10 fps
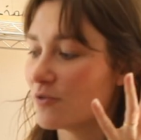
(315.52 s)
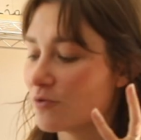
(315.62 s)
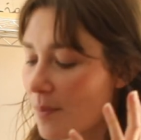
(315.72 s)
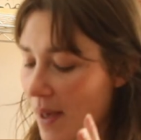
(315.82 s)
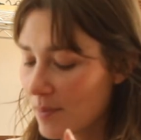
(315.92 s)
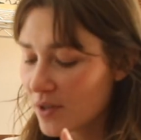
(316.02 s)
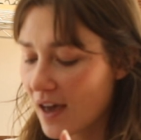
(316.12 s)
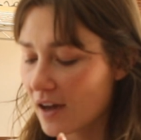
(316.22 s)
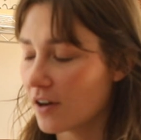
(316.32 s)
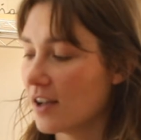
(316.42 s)
remember
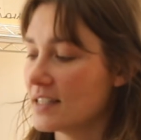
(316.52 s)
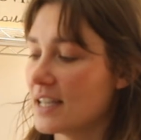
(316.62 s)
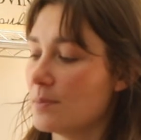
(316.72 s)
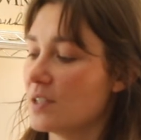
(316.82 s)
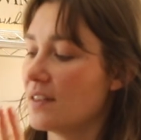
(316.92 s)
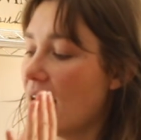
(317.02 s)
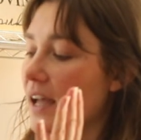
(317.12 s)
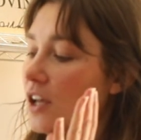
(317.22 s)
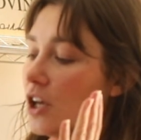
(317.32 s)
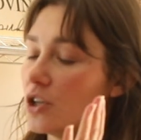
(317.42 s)
that concept that
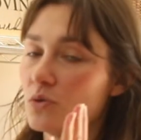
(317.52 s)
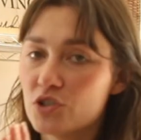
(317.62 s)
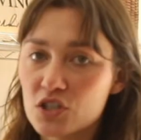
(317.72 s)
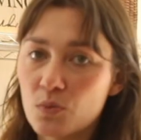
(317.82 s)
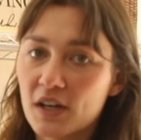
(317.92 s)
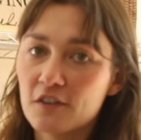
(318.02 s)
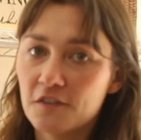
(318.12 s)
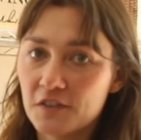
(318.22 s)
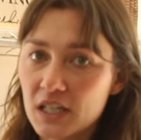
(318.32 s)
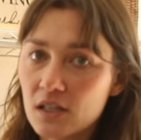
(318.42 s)
you just want to
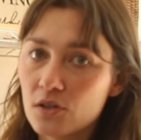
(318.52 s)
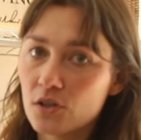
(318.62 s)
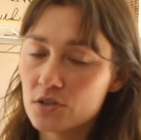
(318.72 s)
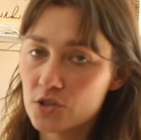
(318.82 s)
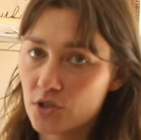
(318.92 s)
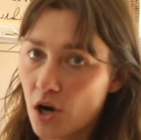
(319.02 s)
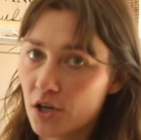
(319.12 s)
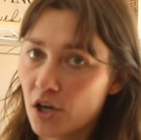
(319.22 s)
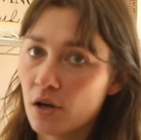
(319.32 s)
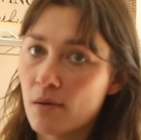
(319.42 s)
feed your
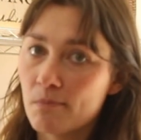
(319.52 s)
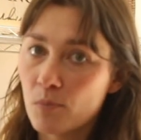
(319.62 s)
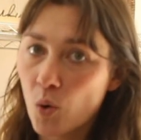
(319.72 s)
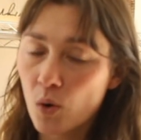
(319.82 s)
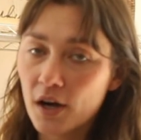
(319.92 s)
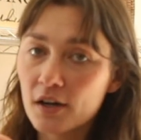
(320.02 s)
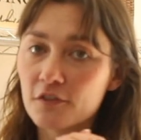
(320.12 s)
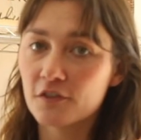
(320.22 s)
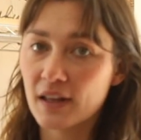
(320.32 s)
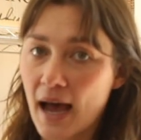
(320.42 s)
starter more
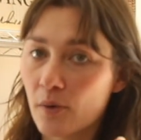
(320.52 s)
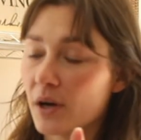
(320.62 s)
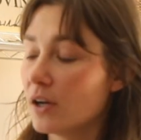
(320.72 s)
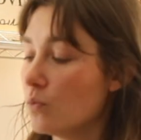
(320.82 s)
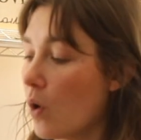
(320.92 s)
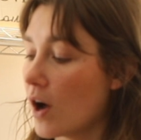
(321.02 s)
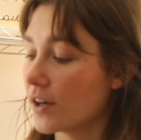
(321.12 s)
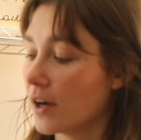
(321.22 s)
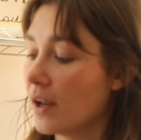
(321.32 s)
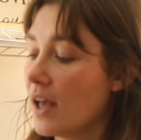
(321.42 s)
flour and
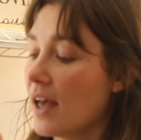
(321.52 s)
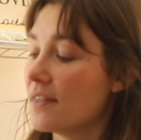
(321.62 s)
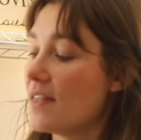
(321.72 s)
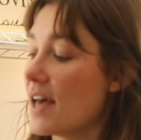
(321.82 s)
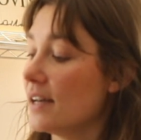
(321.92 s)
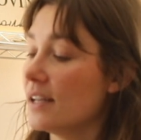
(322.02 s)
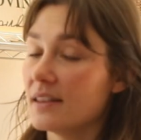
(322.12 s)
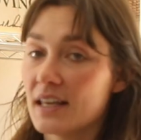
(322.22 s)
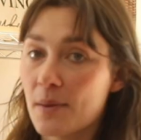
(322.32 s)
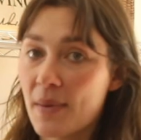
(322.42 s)
water than
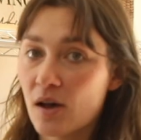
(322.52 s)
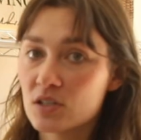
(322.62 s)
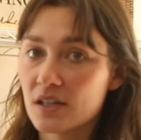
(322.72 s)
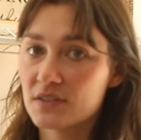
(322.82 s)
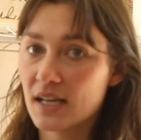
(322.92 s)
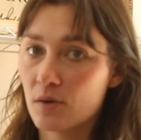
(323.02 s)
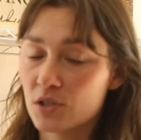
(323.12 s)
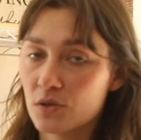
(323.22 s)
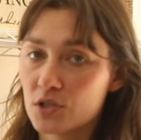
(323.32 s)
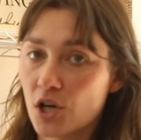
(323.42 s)
the amount of
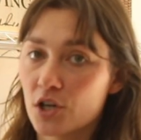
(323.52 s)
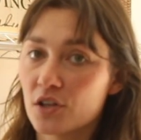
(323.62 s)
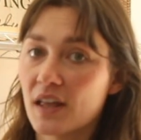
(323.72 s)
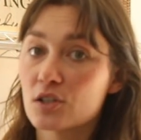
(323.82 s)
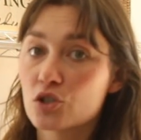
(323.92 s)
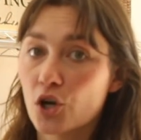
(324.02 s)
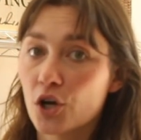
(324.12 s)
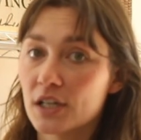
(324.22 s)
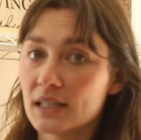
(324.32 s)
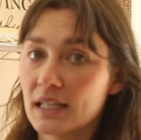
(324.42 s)
sourdough starter that's
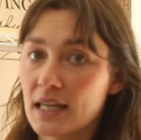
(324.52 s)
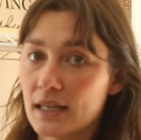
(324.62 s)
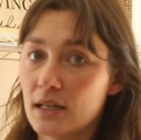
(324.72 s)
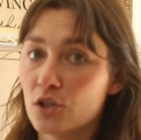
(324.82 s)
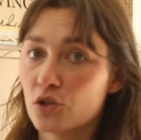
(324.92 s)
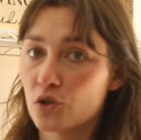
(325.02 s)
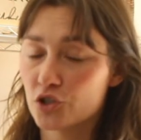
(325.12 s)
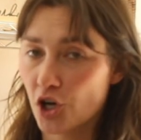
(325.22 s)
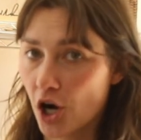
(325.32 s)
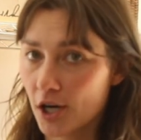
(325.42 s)
currently in your
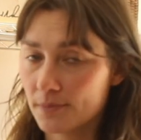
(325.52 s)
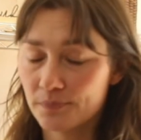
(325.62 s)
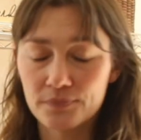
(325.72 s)
jar.